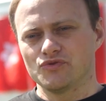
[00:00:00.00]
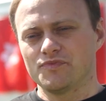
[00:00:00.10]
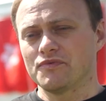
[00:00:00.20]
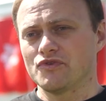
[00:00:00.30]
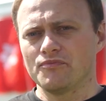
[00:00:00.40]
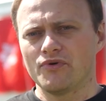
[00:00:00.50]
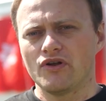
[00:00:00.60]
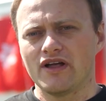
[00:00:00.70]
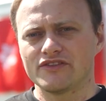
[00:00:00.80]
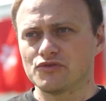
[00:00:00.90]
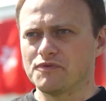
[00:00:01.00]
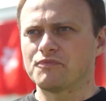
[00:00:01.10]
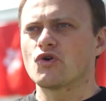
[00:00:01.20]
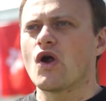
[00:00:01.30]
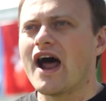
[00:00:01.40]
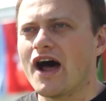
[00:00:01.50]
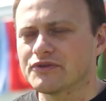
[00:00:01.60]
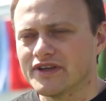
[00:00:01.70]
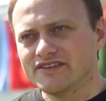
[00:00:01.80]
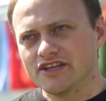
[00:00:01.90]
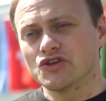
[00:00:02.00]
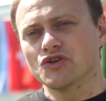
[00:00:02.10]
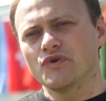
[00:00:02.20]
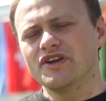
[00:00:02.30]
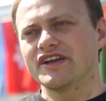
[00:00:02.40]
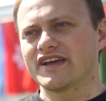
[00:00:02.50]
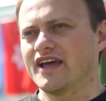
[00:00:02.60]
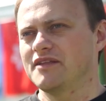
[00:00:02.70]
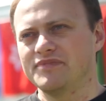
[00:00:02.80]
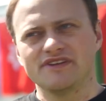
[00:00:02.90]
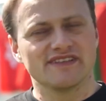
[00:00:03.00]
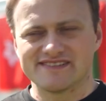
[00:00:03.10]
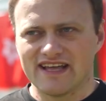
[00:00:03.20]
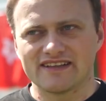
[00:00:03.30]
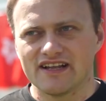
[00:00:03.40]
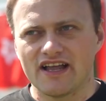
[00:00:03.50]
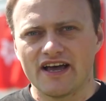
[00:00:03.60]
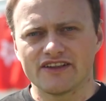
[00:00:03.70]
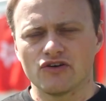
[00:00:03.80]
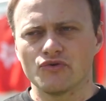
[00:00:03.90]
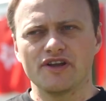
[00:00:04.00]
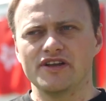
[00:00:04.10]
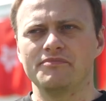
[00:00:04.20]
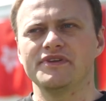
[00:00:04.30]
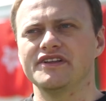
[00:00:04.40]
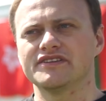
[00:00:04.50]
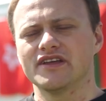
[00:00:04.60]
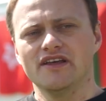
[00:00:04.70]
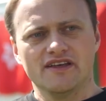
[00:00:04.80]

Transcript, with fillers: to people in Poland to be proud that we really can build a satellite or really build